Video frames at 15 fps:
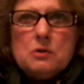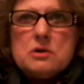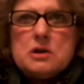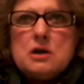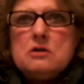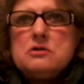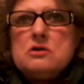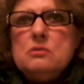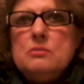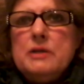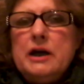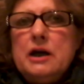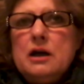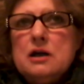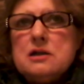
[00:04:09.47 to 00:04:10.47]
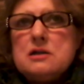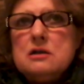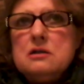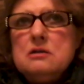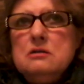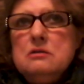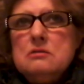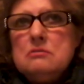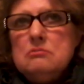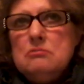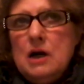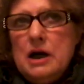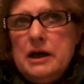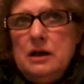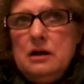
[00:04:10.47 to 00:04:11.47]
was also my cousin,
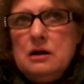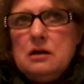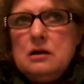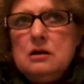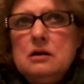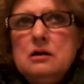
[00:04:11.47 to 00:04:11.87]
Mike,